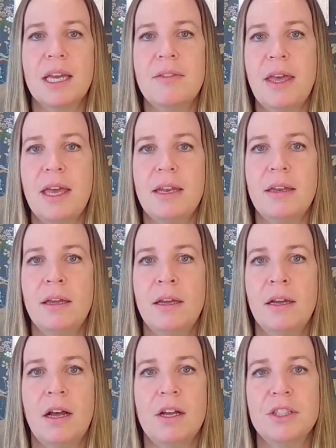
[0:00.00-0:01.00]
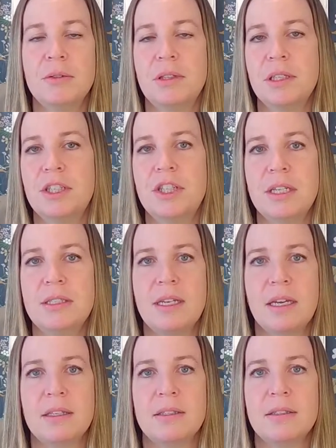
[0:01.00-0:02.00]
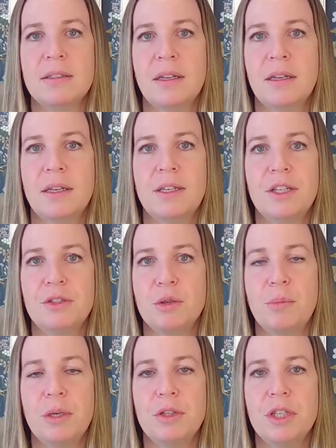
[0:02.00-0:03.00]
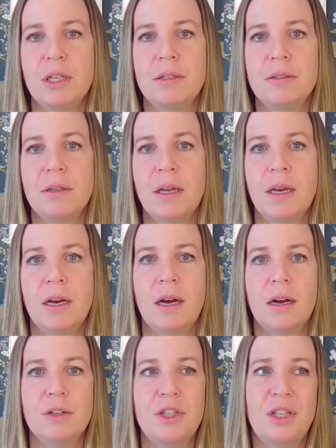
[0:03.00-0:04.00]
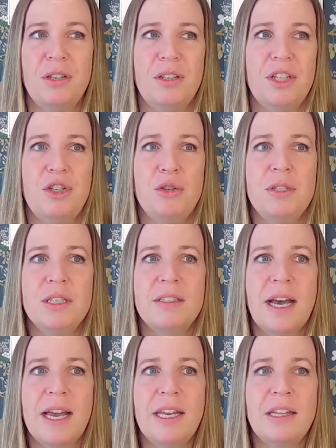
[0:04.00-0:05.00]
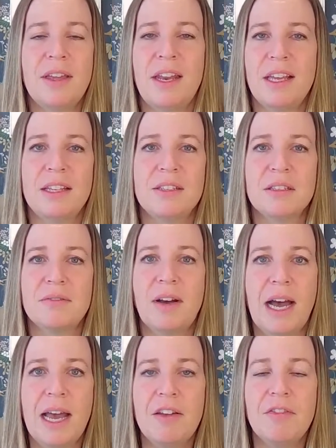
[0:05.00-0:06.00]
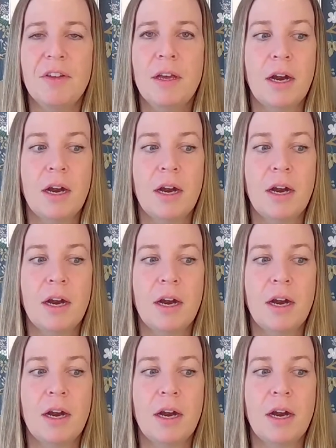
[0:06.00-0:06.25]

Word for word: And then also in logistics, distribution, did you design it that it can survive?